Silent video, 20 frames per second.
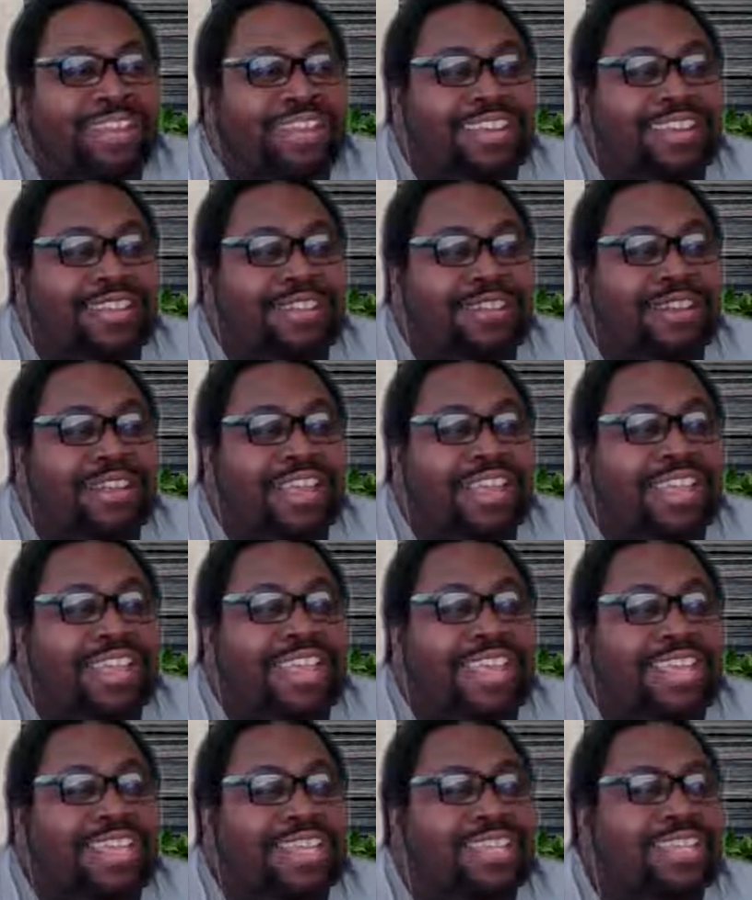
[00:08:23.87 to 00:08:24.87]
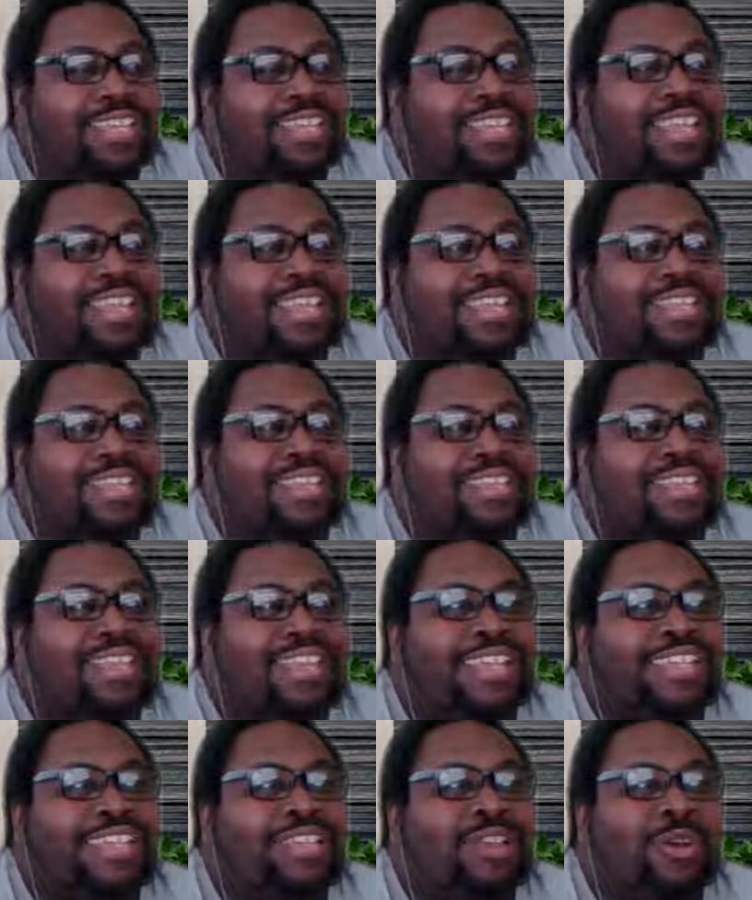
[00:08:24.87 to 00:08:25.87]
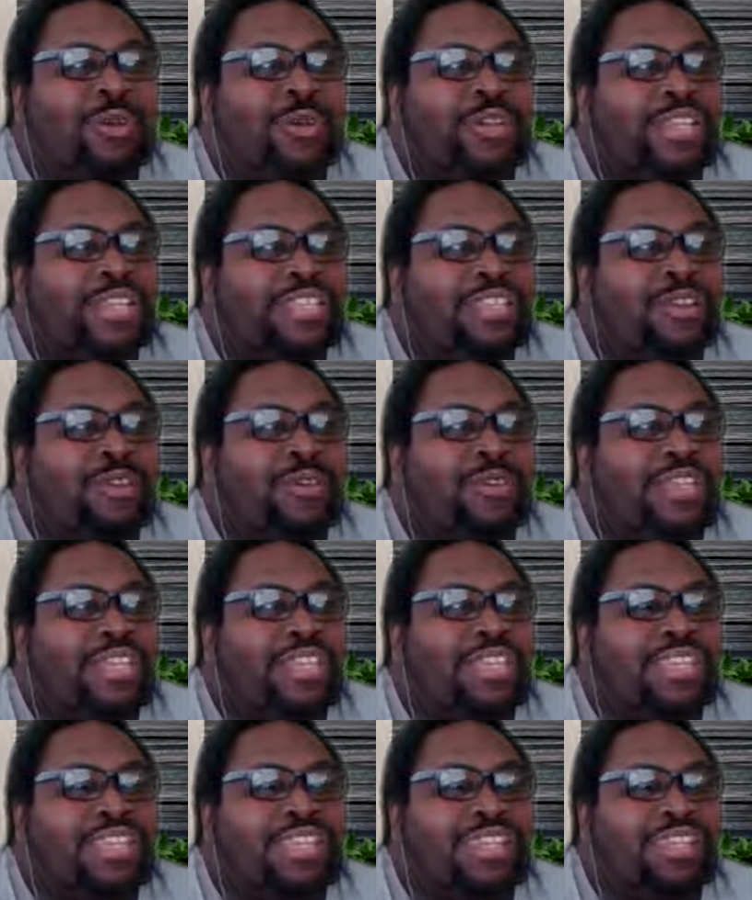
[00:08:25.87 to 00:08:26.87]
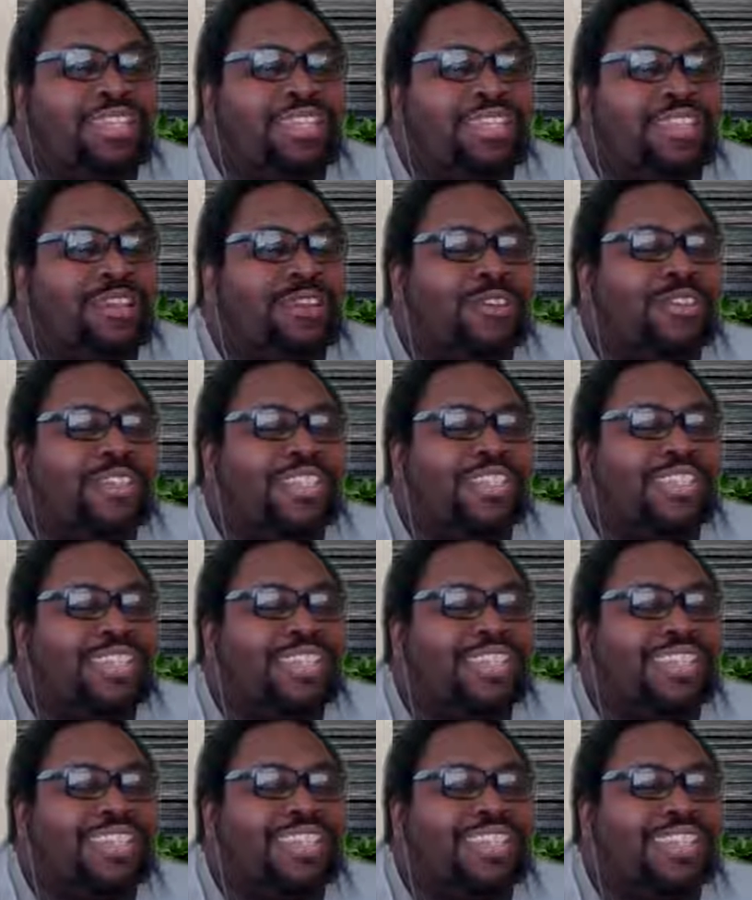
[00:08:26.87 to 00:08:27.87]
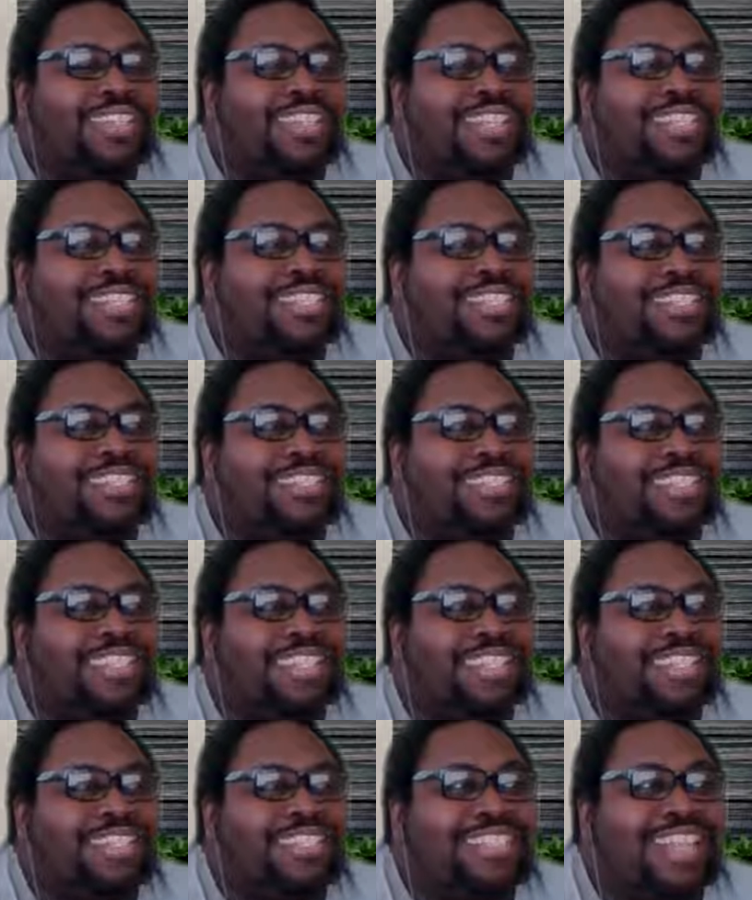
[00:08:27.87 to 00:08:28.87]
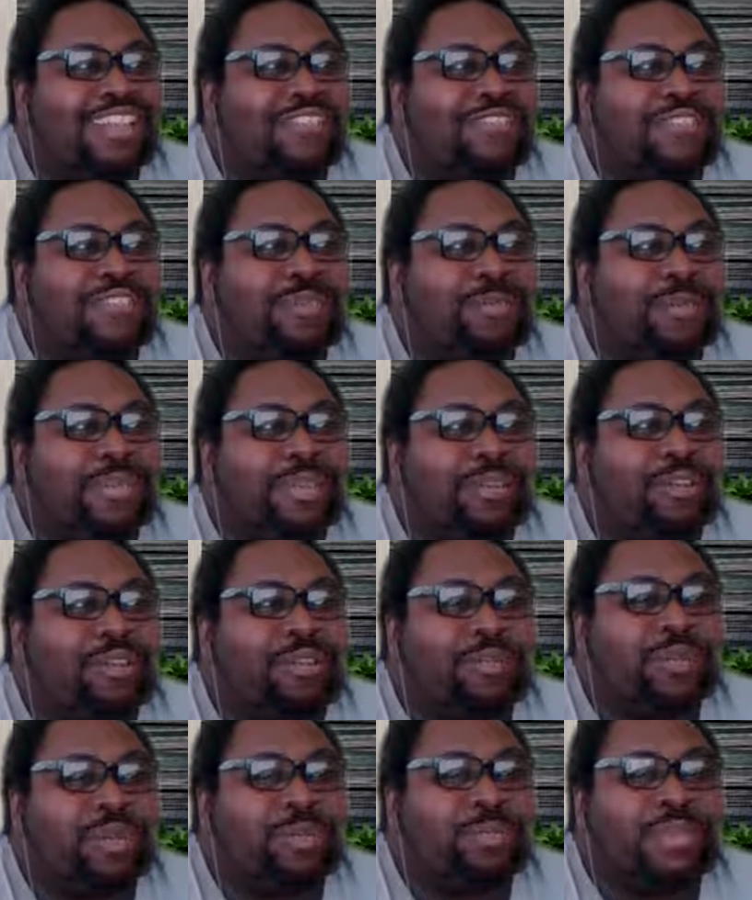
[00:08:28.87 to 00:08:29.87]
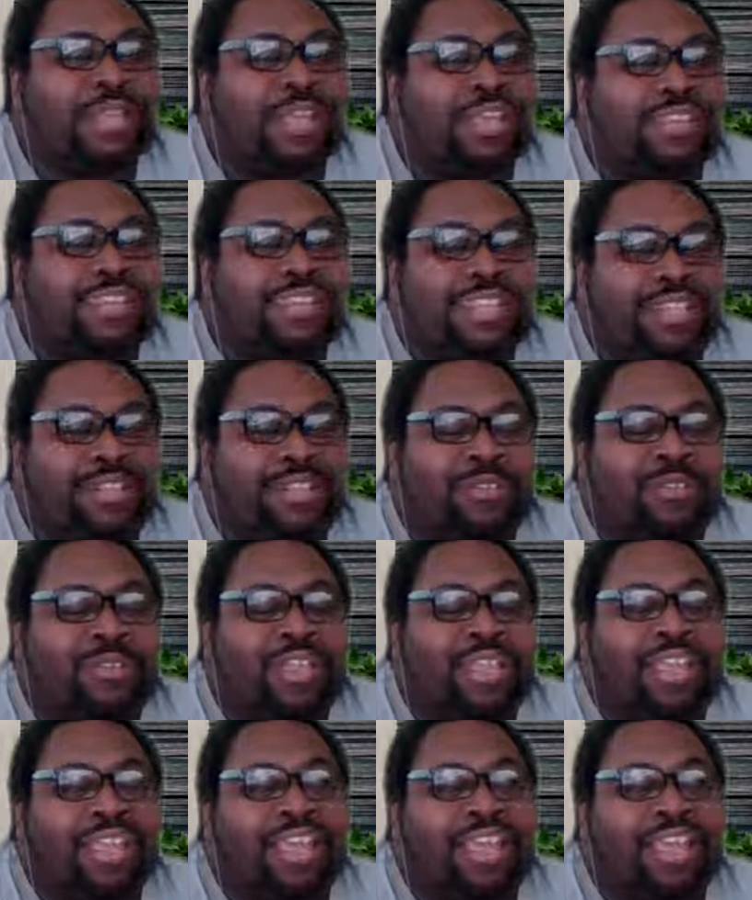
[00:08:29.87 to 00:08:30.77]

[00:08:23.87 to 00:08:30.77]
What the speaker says: Like the only thing that sucks that he's not going to be on up, down, down.